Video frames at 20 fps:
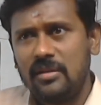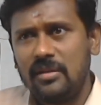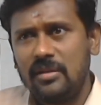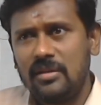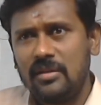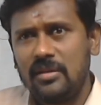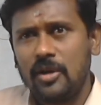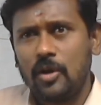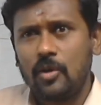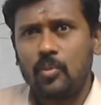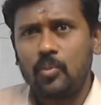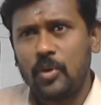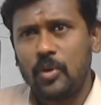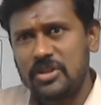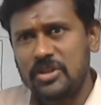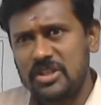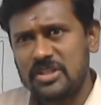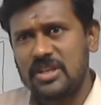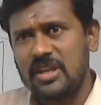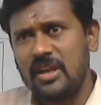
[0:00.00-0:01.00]
the
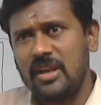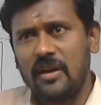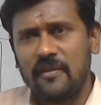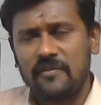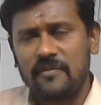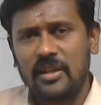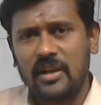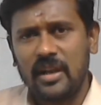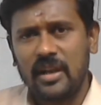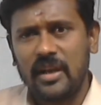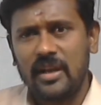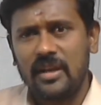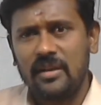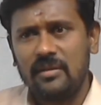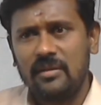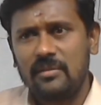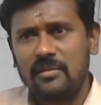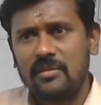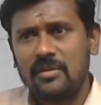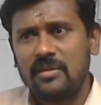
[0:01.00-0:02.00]
position of the line
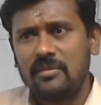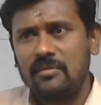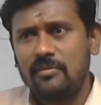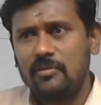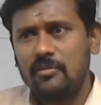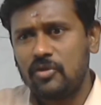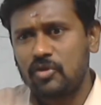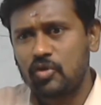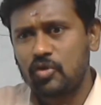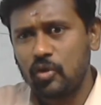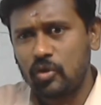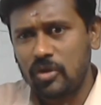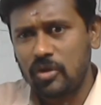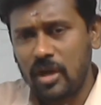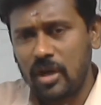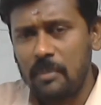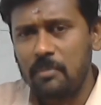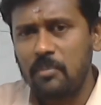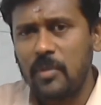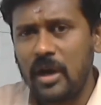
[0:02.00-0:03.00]
should
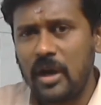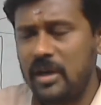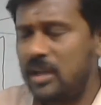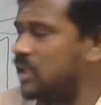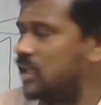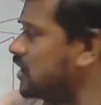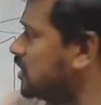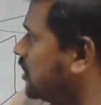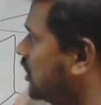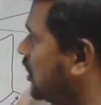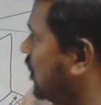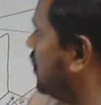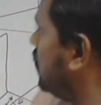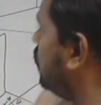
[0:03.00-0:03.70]
come under any